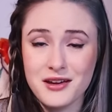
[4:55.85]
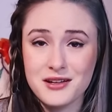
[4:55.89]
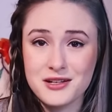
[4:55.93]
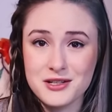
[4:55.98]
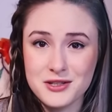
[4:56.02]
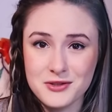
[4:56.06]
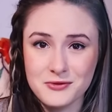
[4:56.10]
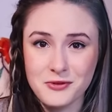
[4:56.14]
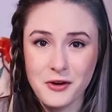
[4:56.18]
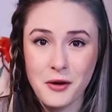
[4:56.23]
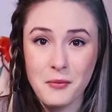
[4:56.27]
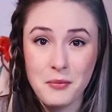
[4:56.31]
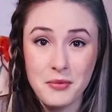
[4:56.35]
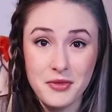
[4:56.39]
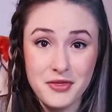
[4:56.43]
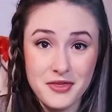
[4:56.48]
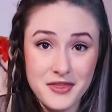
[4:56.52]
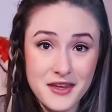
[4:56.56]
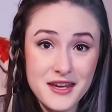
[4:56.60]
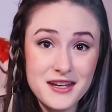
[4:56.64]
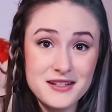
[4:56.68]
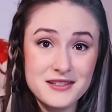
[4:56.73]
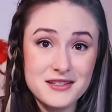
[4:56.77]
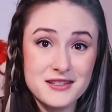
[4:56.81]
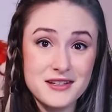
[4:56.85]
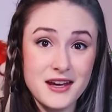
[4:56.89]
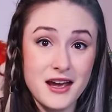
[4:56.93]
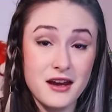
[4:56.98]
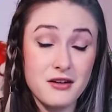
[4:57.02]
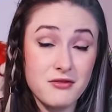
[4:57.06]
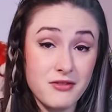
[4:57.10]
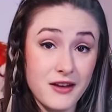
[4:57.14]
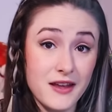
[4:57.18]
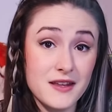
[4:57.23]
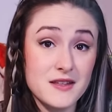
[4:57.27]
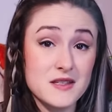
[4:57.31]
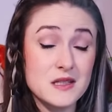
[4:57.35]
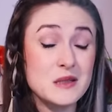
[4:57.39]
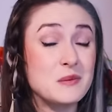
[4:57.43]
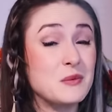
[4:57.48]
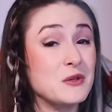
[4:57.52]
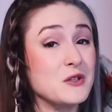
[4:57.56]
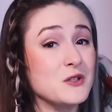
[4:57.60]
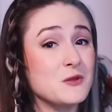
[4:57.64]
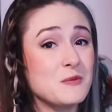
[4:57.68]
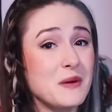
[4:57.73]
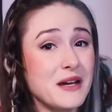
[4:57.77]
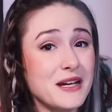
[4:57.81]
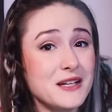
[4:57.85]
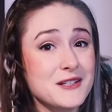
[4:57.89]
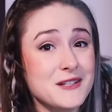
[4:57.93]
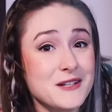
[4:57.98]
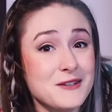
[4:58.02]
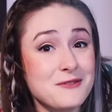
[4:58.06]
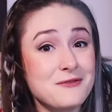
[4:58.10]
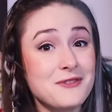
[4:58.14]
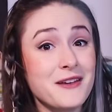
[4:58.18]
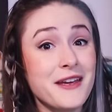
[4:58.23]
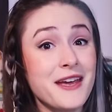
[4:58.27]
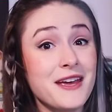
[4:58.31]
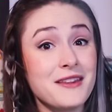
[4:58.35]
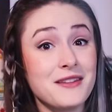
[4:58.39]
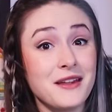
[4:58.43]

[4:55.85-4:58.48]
It is from this advanced perspective